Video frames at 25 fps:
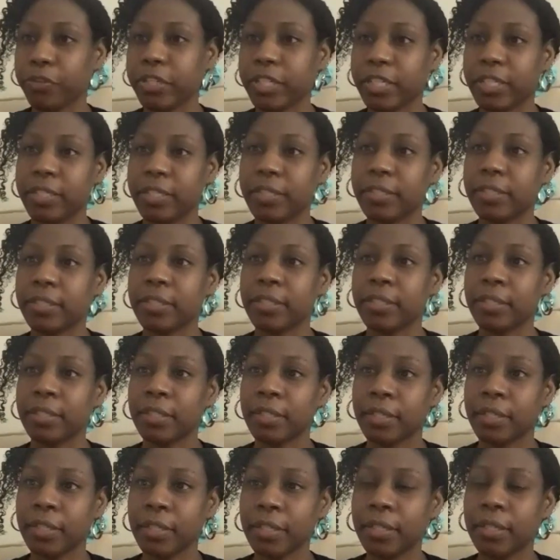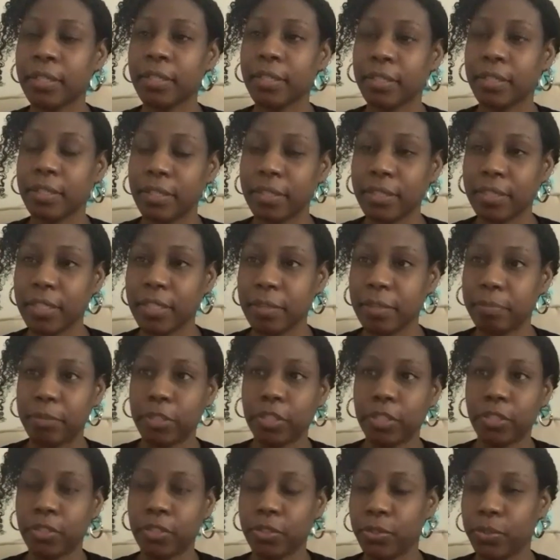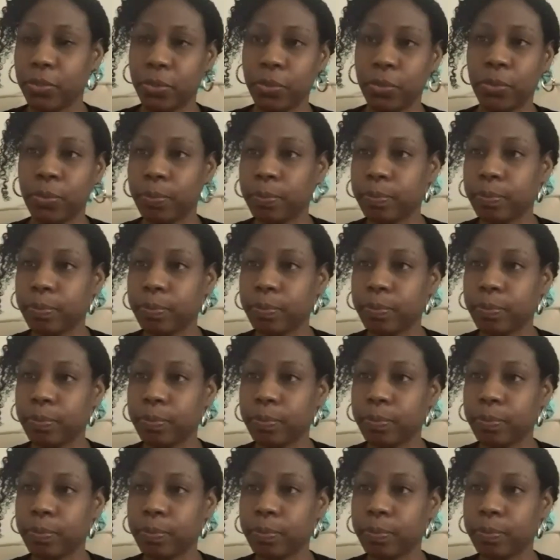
it is seems to